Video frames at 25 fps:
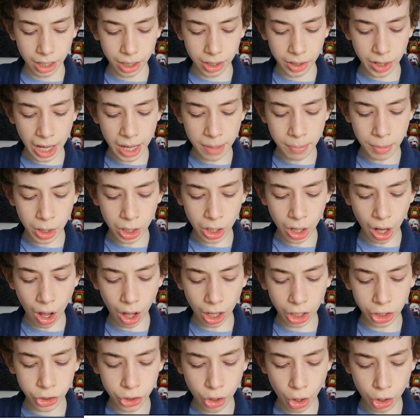Gamer
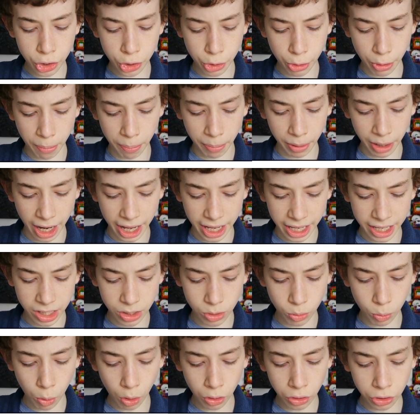Guy Joshua
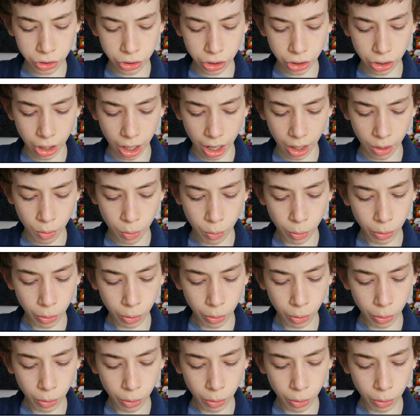Plays wants to know,